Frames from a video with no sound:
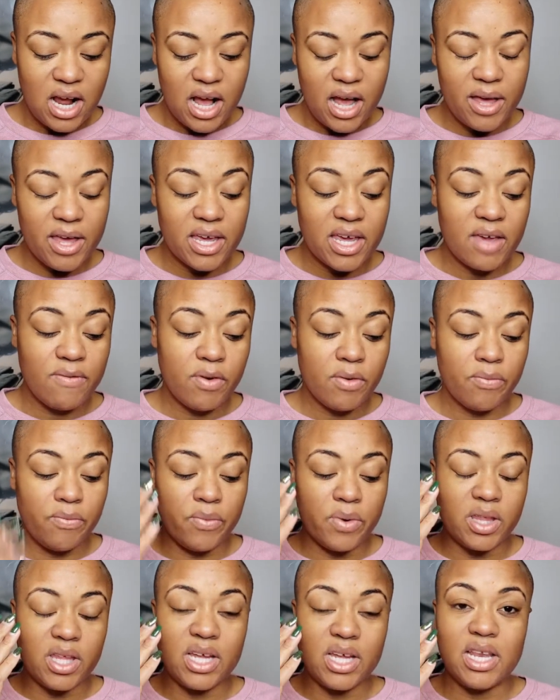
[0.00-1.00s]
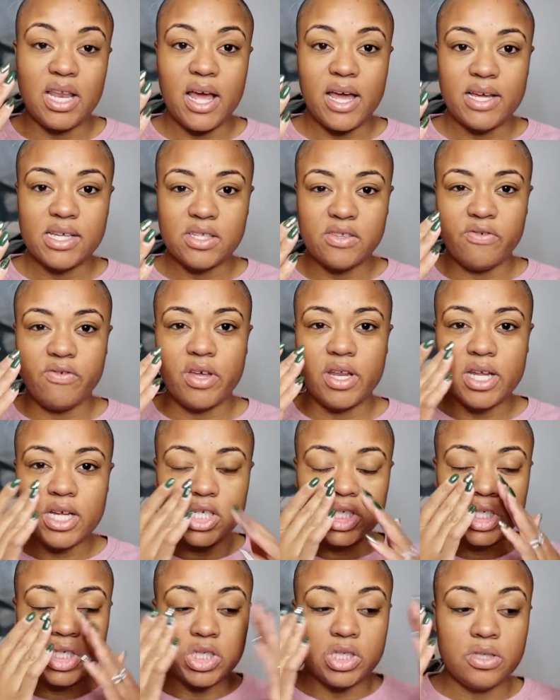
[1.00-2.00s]
It gave a really nice
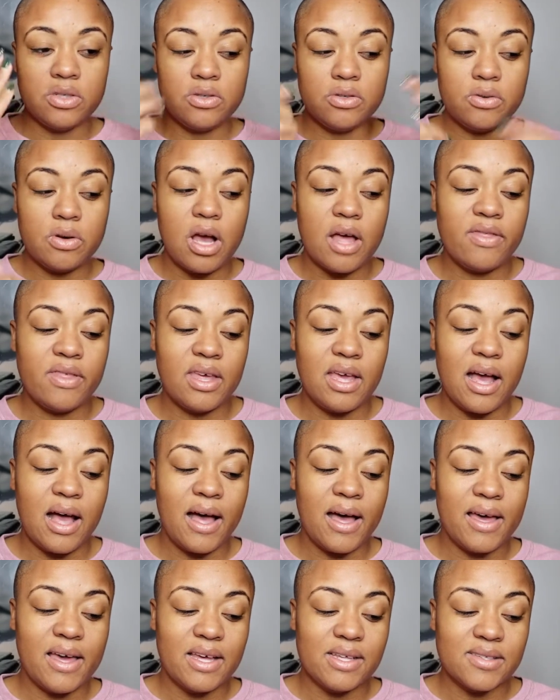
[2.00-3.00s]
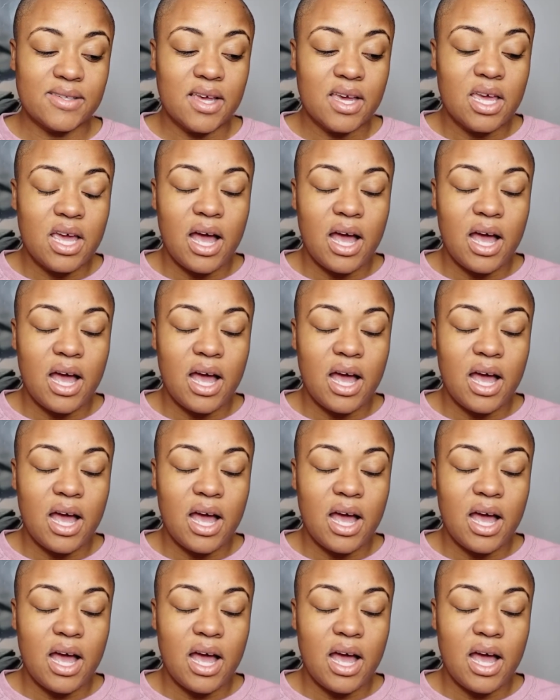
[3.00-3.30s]
finish to the eyes.